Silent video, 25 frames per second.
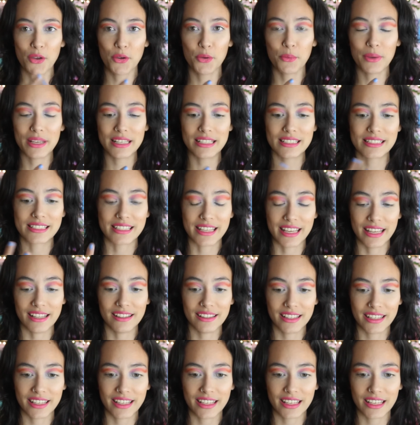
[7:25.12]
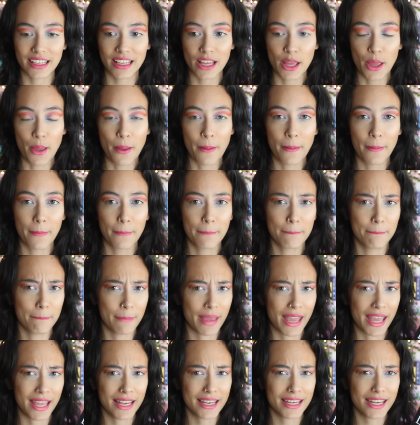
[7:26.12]
who is killing
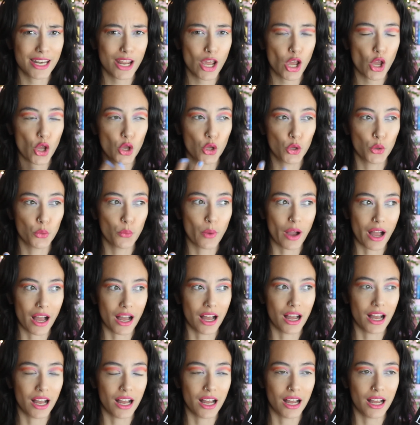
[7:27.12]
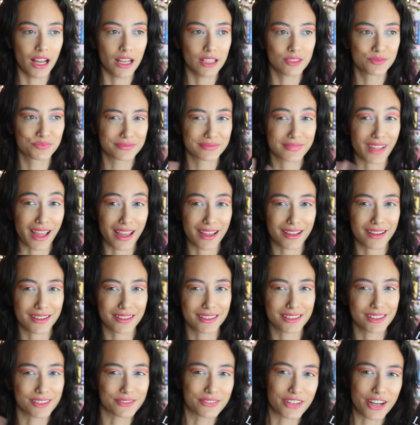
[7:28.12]
men who are like
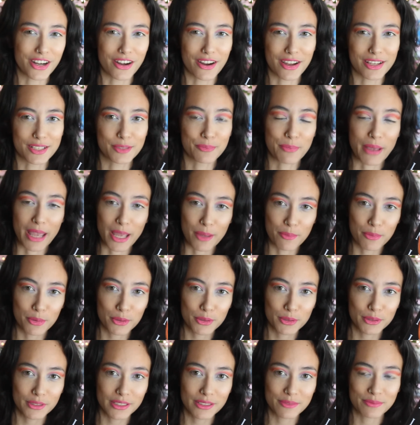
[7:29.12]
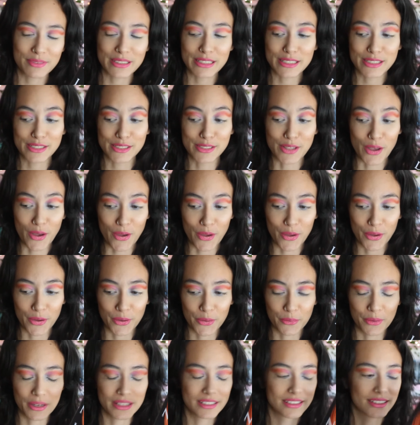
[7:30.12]
not very nice people.
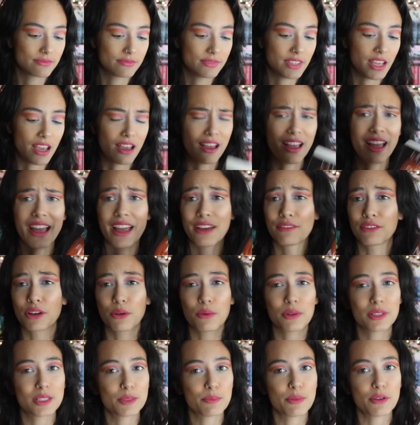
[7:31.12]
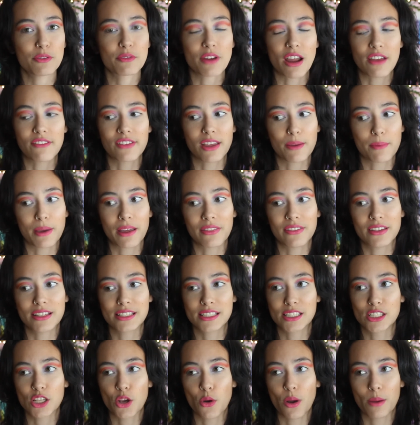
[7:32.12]
So yeah, everyone's been raving about this,
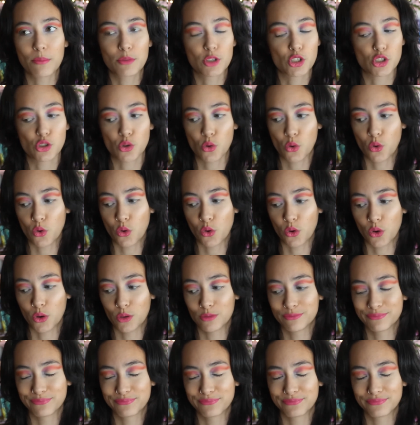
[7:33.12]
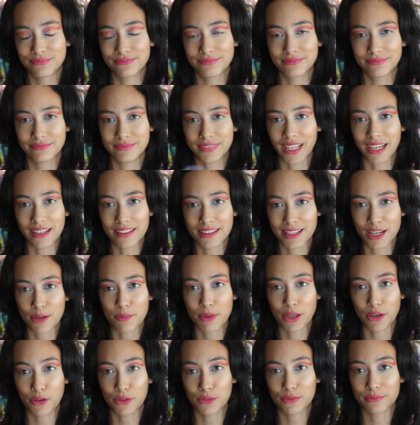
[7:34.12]
so I'm sure that is gonna be
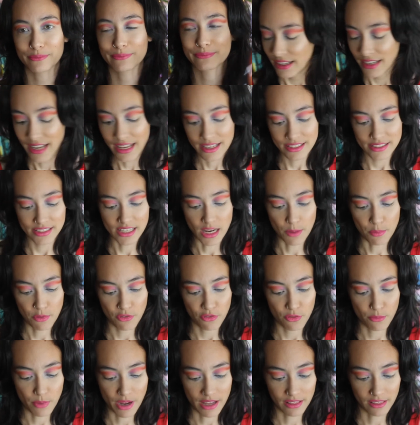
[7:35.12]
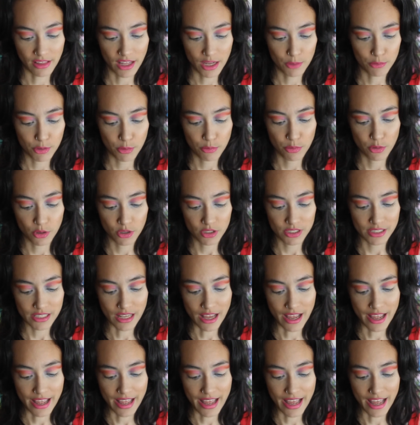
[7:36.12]
good. Next up for my library books,
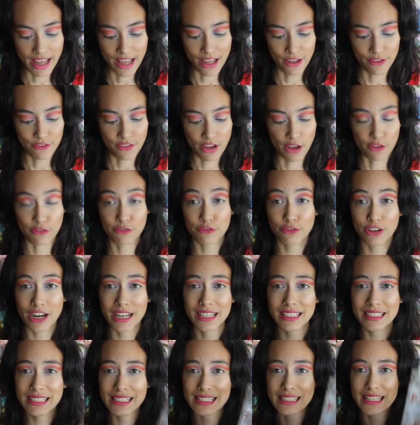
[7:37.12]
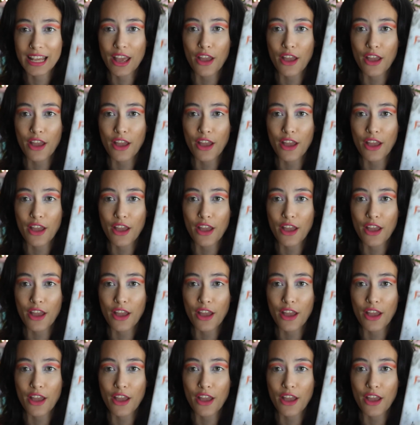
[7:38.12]
I have A Friend's